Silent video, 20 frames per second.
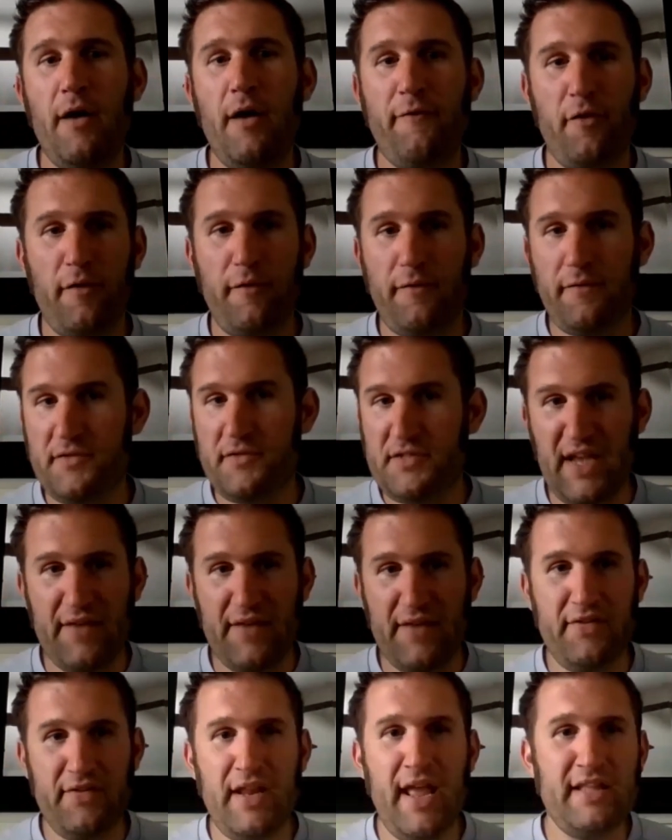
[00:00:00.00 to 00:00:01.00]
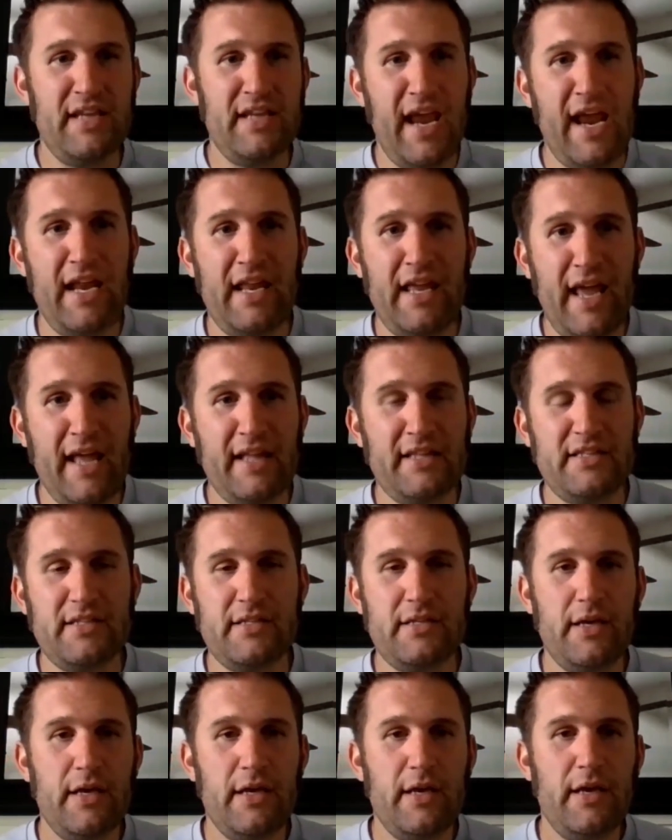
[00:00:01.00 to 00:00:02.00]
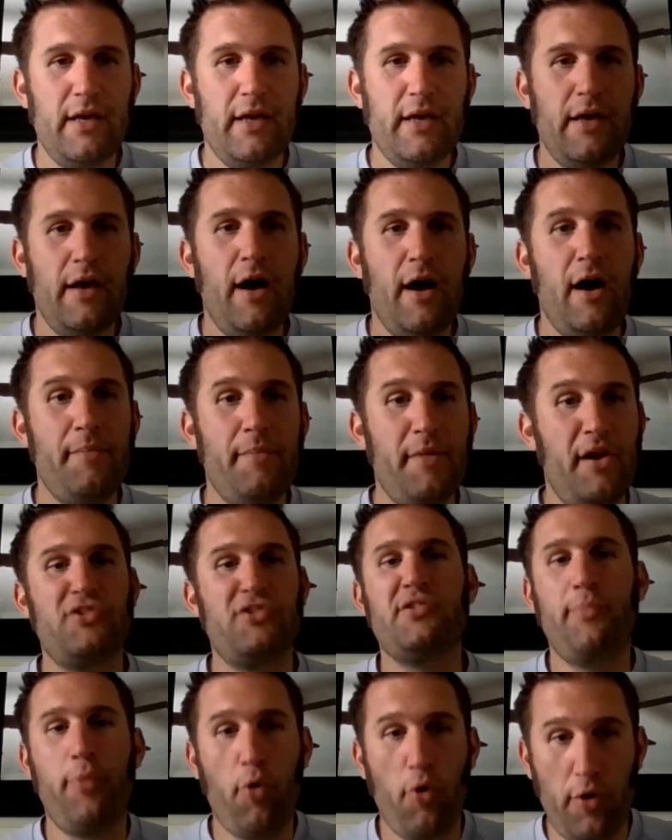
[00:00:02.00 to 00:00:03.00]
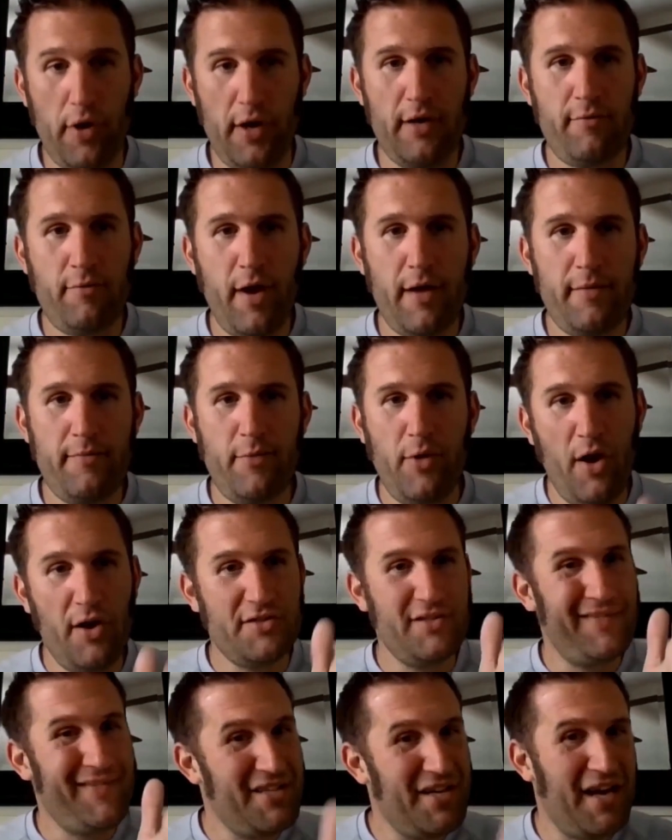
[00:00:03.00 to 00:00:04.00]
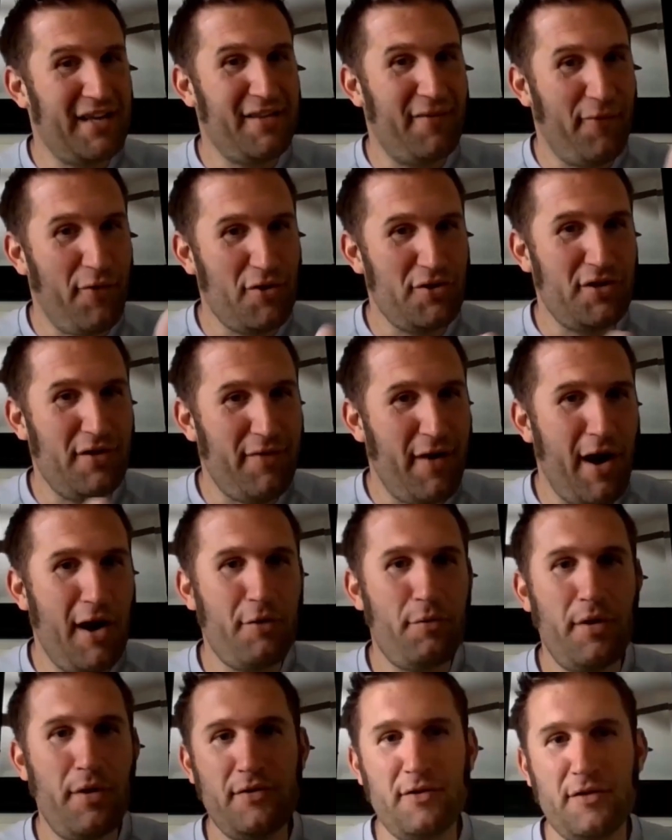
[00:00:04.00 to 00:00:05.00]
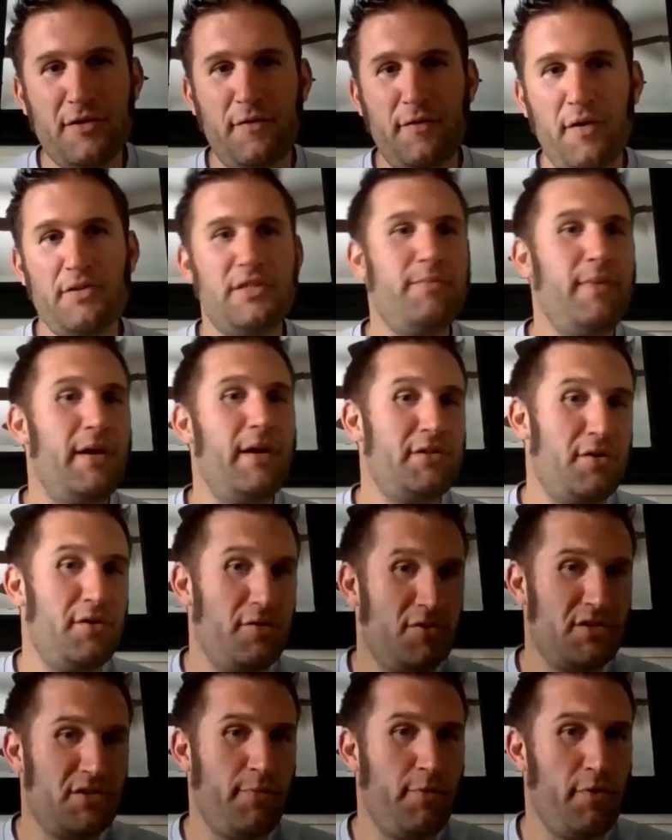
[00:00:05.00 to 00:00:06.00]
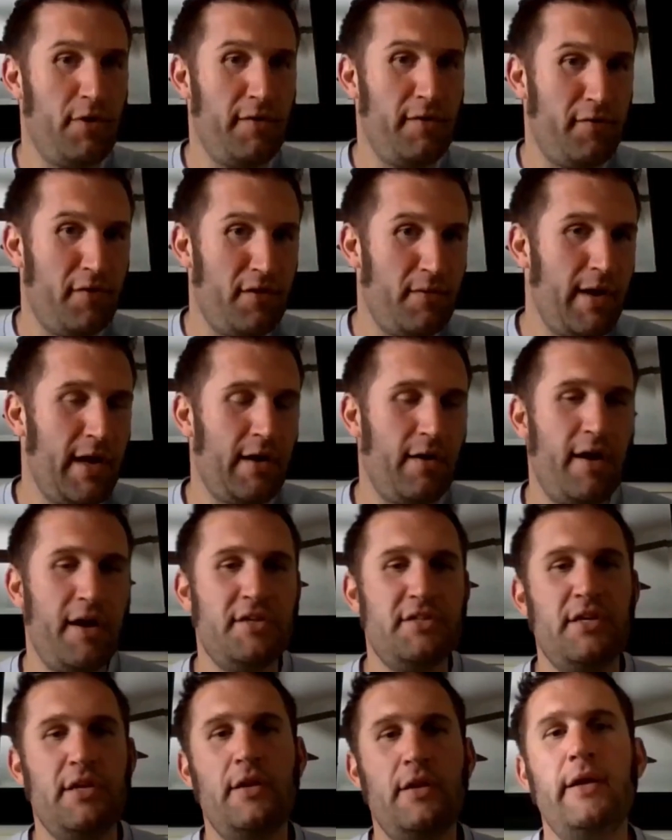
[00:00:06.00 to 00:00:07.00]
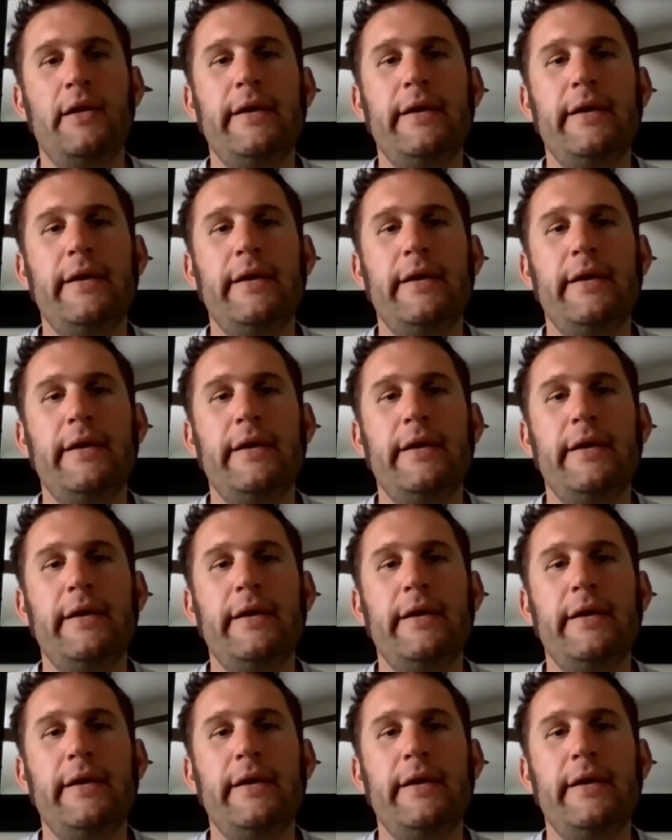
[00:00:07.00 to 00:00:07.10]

For 78s and 88s that are supported, right? You also have to check the version of hardware in those phones to make sure they're supported for the migration.